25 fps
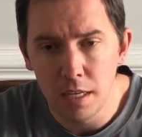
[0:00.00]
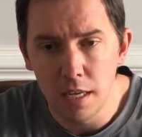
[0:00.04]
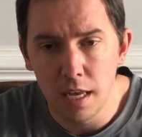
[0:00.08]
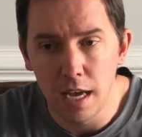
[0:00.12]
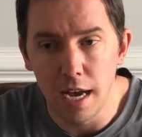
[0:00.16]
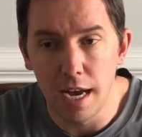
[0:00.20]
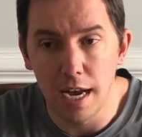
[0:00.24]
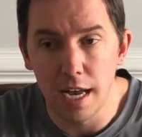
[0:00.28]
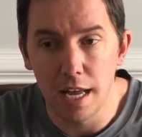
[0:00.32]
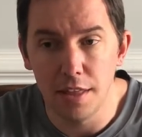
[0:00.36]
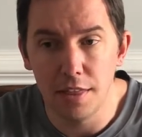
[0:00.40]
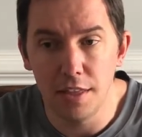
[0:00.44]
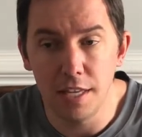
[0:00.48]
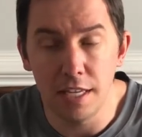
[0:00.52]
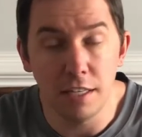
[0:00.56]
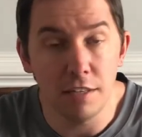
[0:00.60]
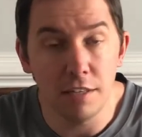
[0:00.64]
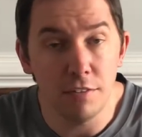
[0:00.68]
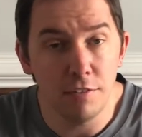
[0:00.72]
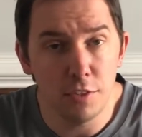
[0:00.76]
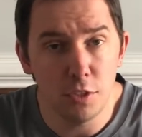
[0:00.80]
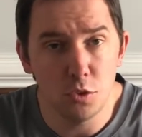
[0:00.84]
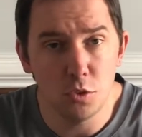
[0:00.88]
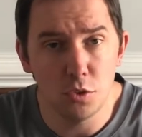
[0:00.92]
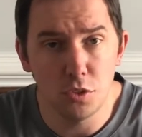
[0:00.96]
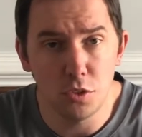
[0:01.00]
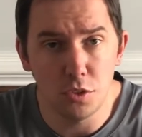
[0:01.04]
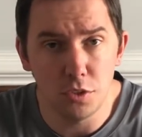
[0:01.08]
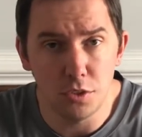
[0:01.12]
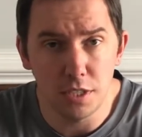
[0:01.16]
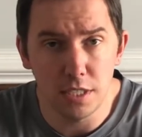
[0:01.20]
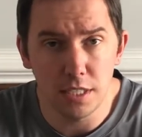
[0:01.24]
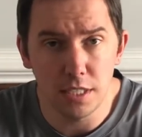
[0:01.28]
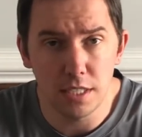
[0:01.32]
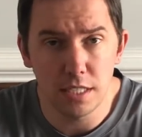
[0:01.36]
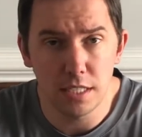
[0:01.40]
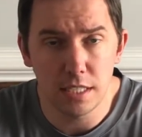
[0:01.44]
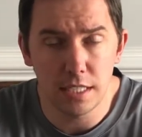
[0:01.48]
The individuals who
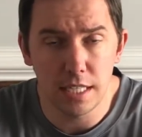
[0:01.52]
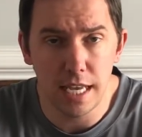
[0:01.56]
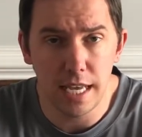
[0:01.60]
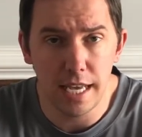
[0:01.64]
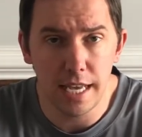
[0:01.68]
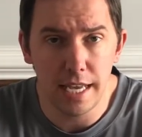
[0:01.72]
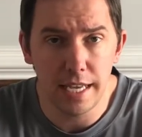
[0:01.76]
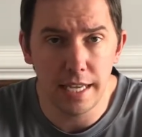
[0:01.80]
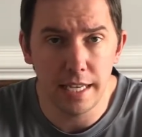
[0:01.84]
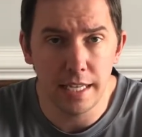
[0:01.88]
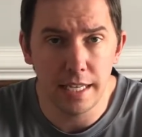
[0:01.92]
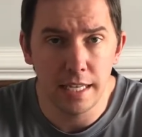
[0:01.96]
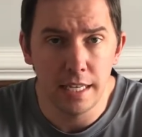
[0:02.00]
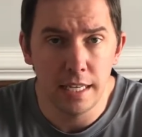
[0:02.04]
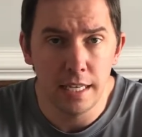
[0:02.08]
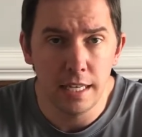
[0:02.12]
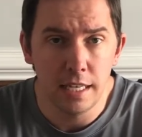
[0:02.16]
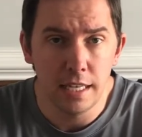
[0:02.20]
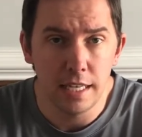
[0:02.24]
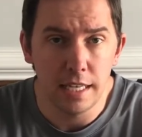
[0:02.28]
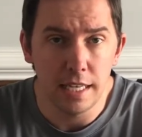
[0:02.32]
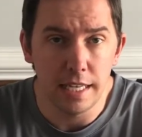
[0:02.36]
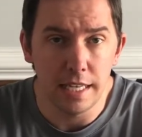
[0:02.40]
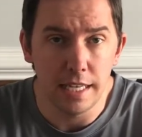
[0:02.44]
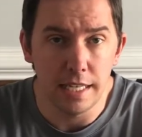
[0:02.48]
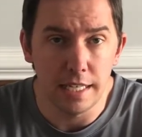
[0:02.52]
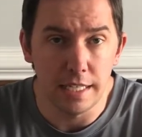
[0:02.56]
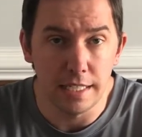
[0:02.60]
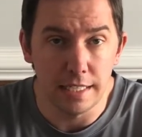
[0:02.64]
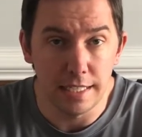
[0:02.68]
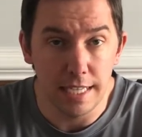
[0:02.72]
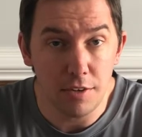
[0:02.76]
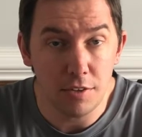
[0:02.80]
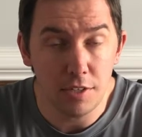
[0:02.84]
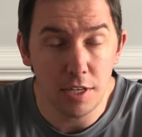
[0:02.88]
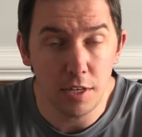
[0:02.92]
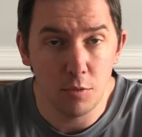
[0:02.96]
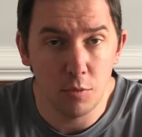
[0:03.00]
did stay in
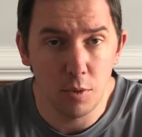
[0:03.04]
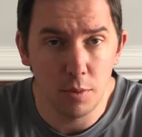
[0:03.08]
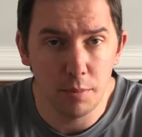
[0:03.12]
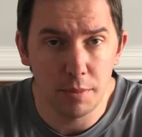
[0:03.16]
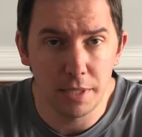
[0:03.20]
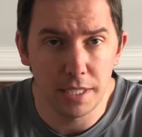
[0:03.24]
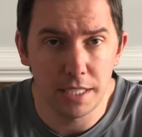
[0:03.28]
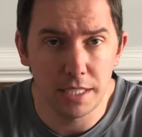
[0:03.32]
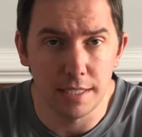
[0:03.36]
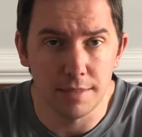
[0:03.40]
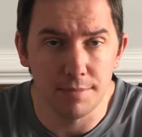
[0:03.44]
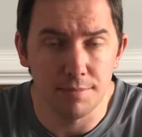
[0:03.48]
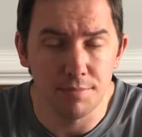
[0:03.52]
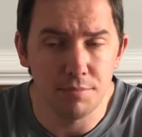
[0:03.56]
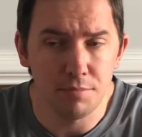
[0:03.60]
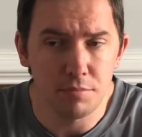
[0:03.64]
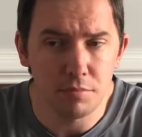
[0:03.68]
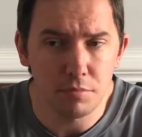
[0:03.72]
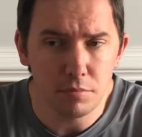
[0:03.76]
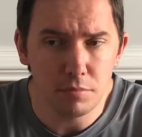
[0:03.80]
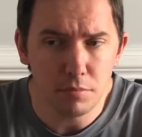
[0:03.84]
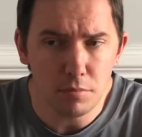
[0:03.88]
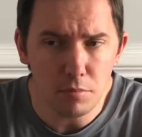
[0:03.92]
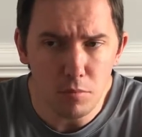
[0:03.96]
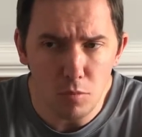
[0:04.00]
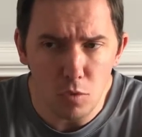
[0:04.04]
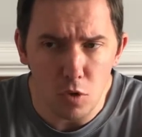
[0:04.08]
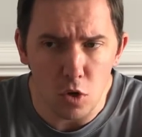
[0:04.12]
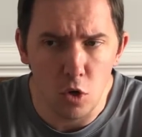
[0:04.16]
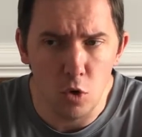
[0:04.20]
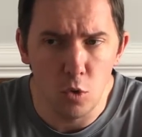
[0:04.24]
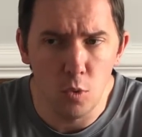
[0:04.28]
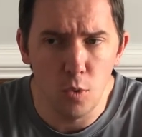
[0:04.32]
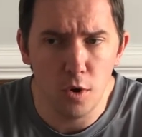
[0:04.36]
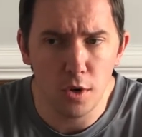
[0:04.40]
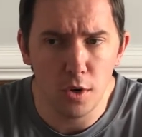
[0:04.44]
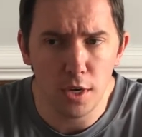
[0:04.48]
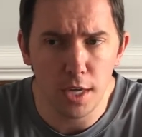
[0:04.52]
downtown Wilmington, who
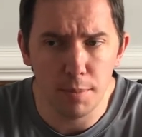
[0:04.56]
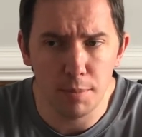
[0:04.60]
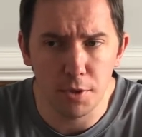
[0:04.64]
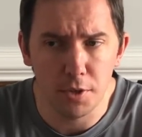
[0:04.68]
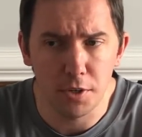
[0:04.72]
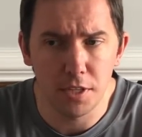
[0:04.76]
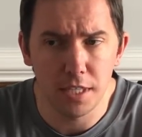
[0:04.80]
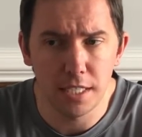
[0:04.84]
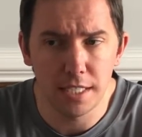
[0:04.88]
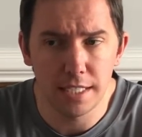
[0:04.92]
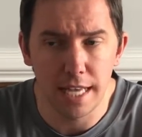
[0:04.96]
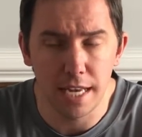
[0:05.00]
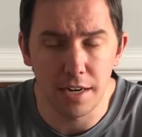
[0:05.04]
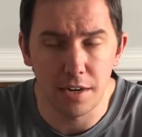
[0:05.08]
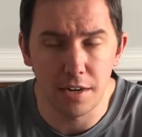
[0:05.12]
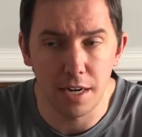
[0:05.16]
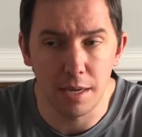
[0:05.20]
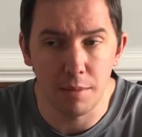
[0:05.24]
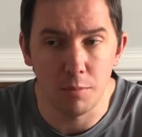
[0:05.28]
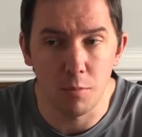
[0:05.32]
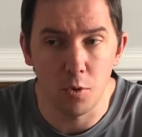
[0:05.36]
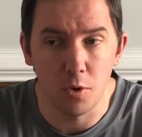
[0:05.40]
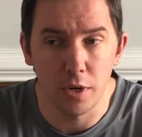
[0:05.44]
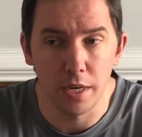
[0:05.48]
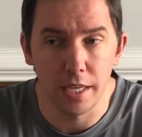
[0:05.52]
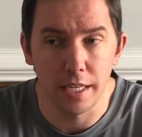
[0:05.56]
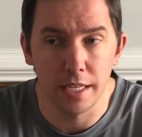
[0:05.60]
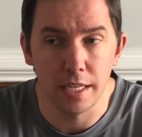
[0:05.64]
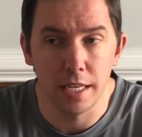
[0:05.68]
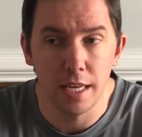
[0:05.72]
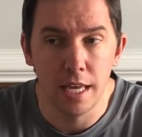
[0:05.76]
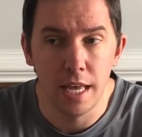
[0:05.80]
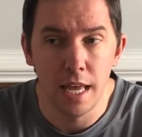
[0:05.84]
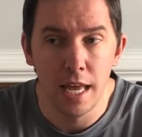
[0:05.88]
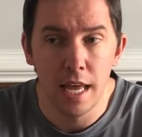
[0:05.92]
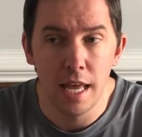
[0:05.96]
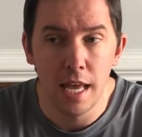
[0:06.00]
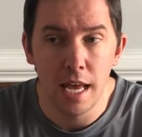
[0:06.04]
woke up early Saturday morning,
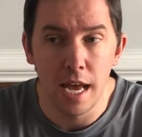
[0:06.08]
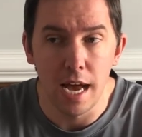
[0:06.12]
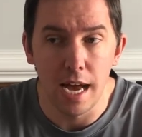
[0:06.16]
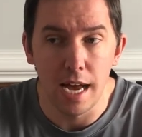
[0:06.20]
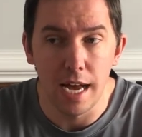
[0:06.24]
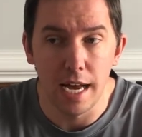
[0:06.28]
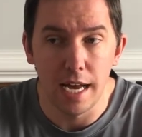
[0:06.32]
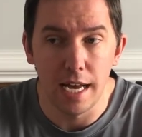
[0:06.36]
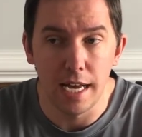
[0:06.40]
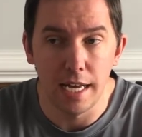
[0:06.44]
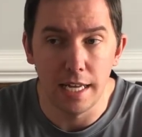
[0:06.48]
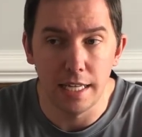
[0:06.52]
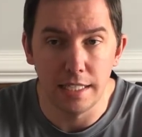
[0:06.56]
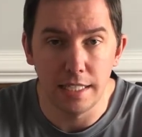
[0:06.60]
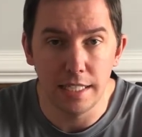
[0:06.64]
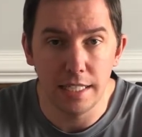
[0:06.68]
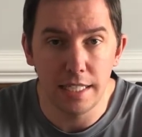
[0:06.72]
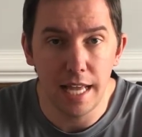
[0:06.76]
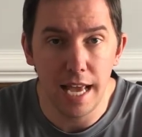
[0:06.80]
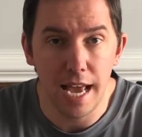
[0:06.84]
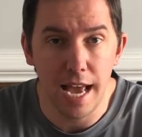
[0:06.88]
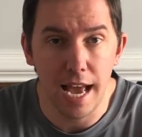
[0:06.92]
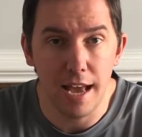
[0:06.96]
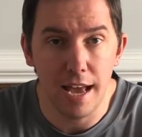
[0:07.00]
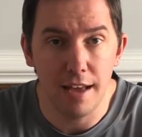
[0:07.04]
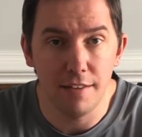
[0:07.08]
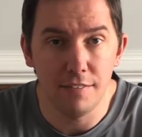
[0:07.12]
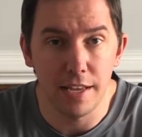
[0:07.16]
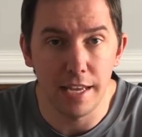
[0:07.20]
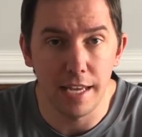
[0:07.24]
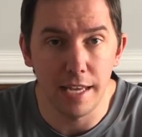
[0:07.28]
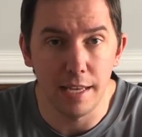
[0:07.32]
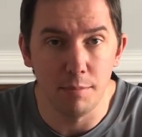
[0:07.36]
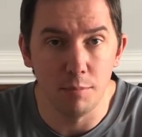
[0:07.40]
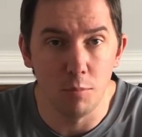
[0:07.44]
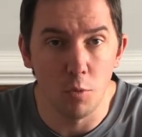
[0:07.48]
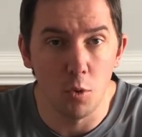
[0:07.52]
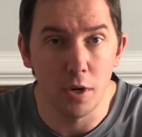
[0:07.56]
did have
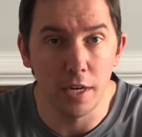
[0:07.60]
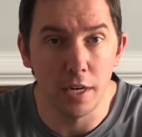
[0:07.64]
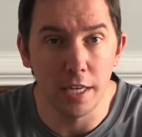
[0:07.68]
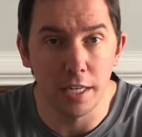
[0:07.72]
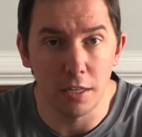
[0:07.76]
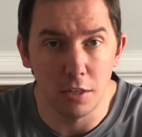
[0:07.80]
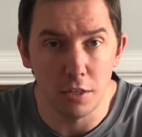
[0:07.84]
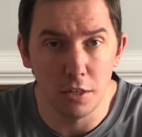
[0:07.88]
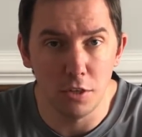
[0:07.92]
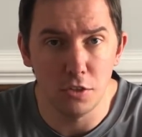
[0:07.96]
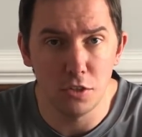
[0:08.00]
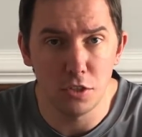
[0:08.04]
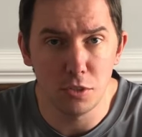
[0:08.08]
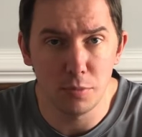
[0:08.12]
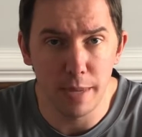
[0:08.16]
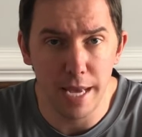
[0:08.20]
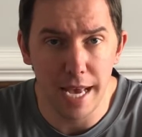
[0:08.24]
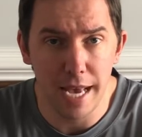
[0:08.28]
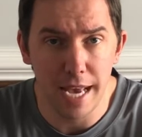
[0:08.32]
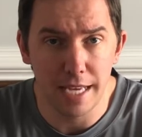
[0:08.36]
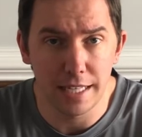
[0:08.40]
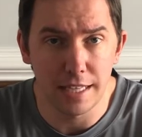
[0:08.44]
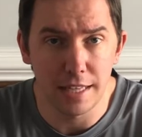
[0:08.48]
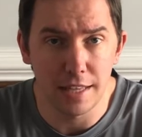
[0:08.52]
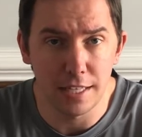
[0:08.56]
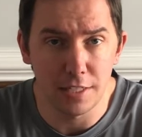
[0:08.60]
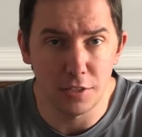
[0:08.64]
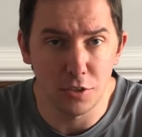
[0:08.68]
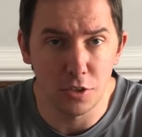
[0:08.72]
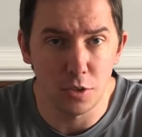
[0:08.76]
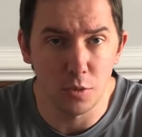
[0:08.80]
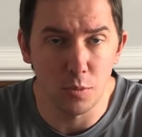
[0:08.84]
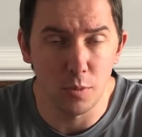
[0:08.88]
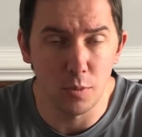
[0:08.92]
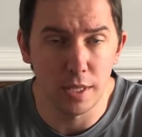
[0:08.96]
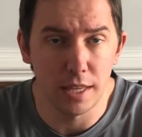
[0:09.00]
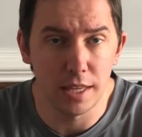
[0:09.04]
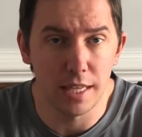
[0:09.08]
a morning clothes bag that they
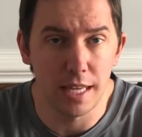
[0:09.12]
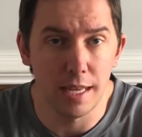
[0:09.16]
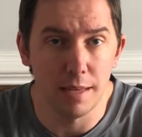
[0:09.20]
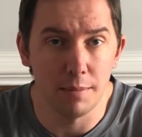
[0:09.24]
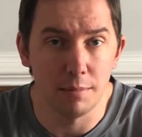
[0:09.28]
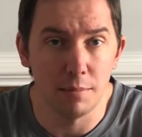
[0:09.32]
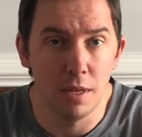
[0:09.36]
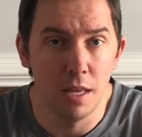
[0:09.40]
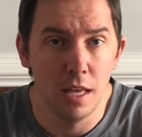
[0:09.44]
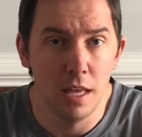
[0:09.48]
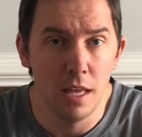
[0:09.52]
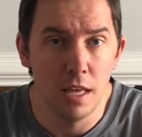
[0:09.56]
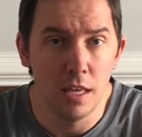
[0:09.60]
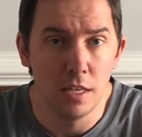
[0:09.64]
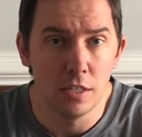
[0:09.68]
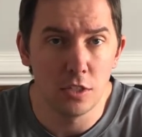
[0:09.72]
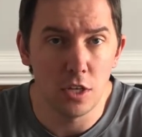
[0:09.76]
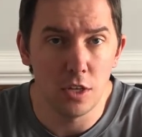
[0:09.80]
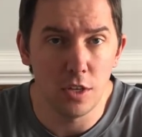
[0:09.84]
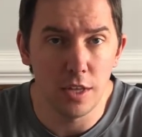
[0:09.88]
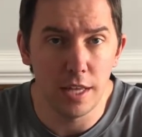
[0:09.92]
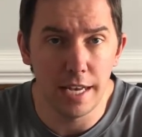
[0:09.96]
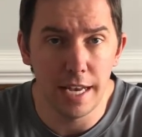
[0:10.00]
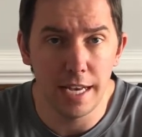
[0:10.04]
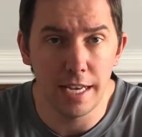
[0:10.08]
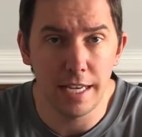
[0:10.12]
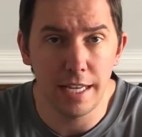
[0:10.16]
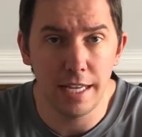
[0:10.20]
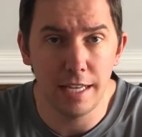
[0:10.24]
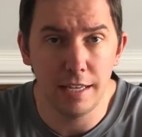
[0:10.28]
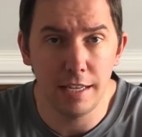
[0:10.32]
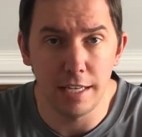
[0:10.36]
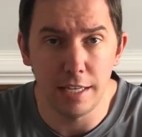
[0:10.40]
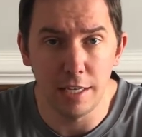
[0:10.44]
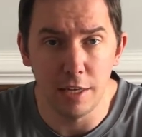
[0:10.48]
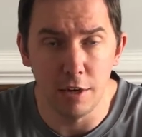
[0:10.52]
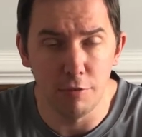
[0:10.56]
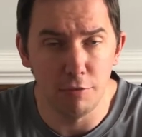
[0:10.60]
took with them so that
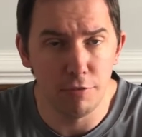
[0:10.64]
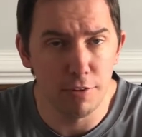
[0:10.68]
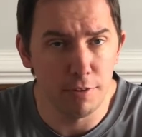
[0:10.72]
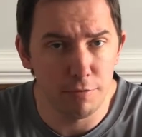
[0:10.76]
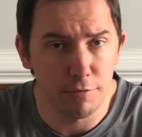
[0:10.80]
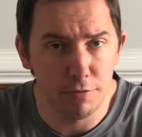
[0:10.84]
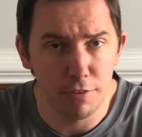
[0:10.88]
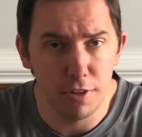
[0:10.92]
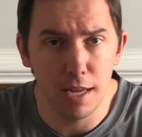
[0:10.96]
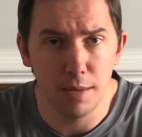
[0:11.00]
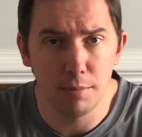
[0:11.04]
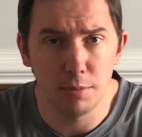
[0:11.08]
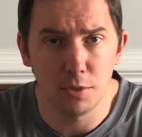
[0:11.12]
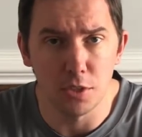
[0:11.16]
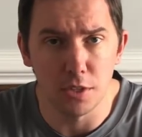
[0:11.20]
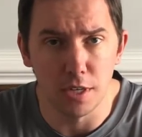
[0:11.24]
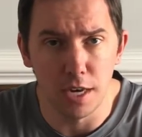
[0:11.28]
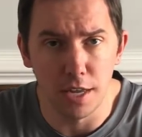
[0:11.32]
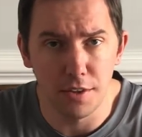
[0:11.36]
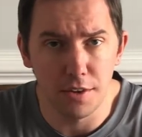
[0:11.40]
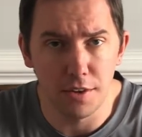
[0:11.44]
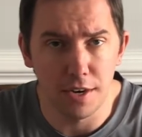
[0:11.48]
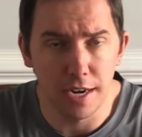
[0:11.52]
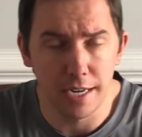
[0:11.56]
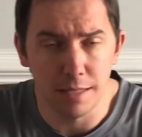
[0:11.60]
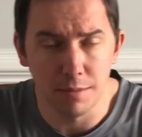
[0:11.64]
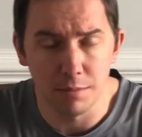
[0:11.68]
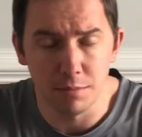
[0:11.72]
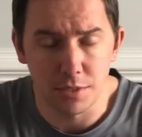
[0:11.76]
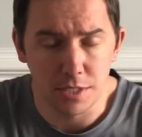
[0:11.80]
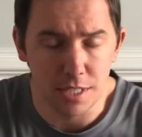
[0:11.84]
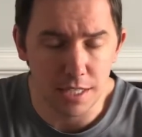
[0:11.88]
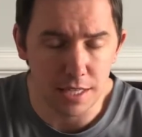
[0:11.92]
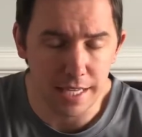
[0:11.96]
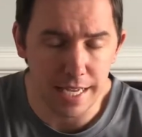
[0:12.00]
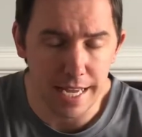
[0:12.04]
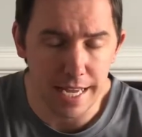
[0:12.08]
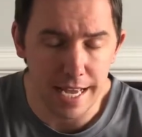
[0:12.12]
any flip-flops or other items
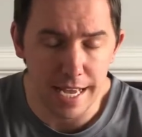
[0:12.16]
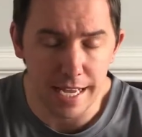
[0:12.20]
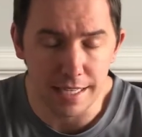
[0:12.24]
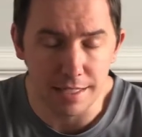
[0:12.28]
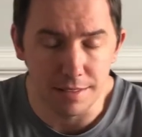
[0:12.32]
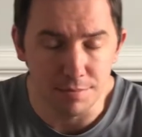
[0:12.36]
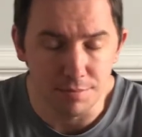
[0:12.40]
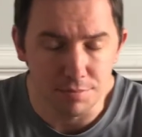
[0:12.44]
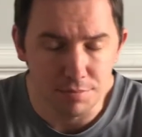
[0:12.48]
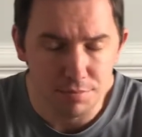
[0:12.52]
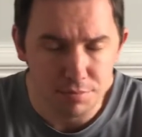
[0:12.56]
that they had,